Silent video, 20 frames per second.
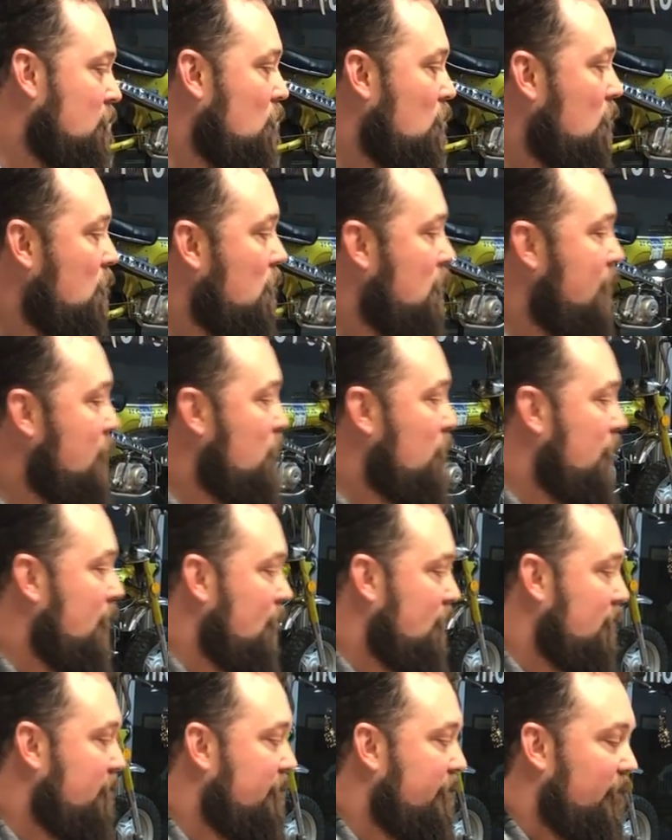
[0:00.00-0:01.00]
or you can
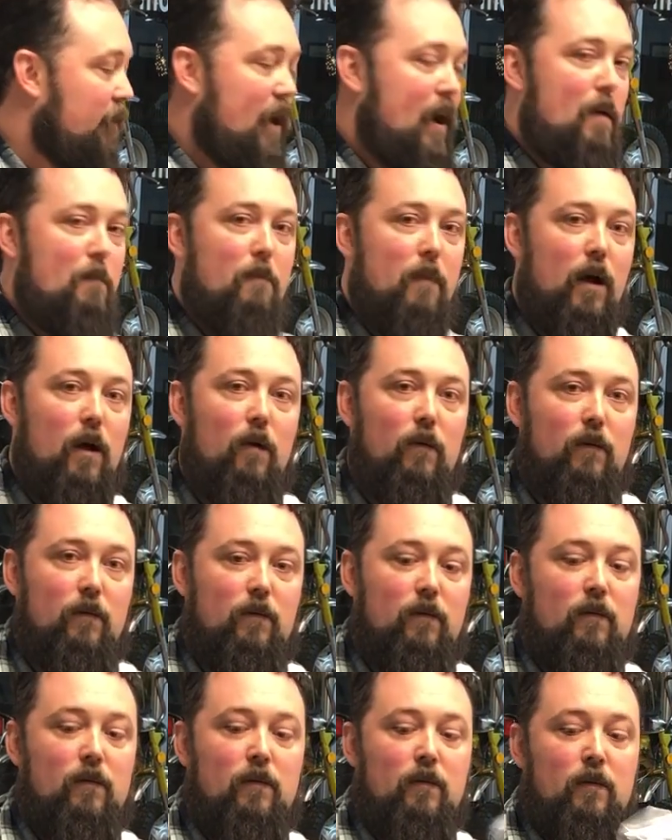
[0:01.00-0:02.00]
get the frame mount.
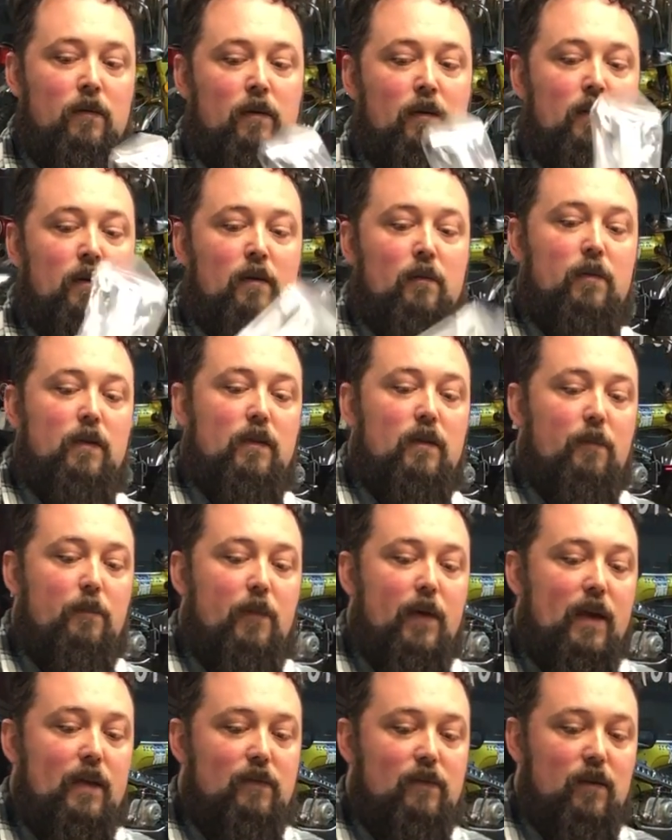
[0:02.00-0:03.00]
But the
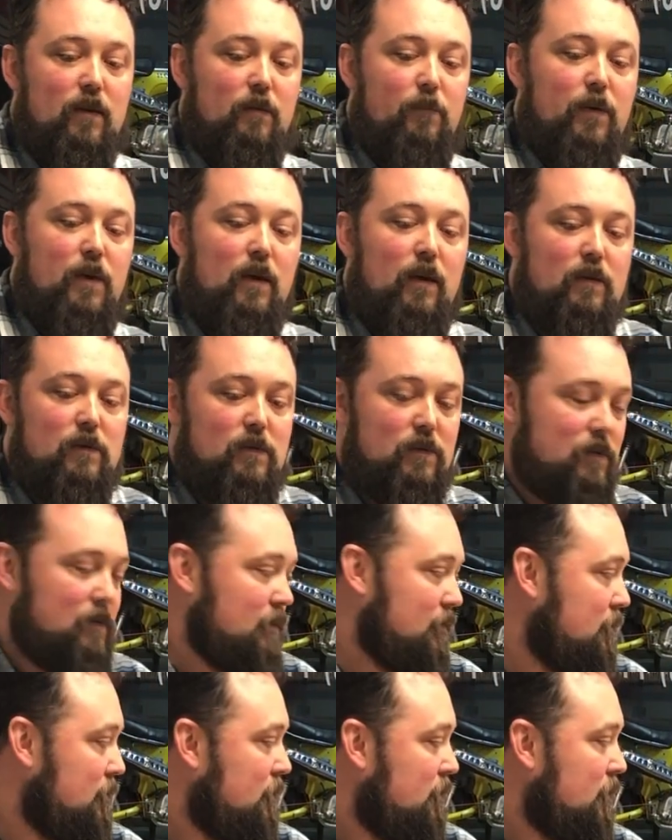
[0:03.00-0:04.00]
basic piece
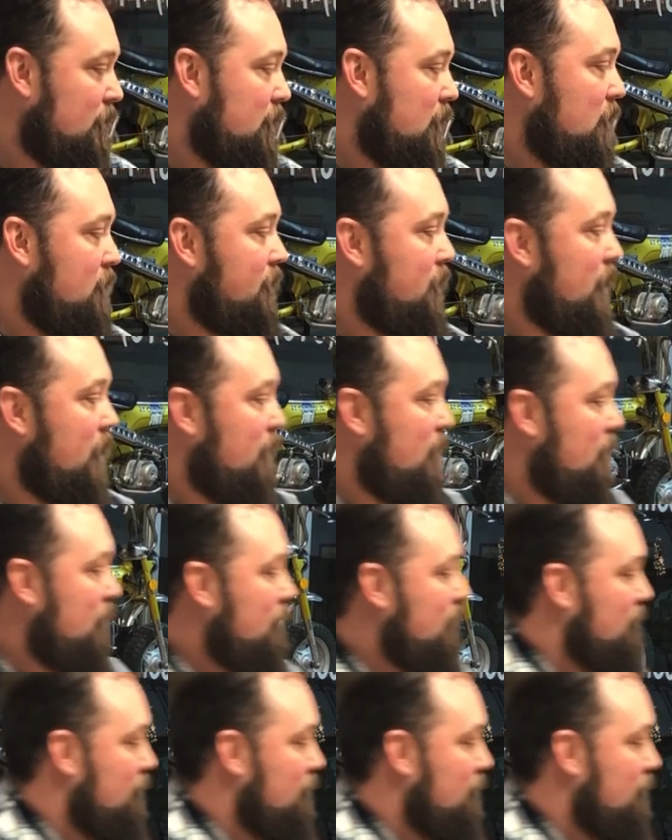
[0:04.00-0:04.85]
is here,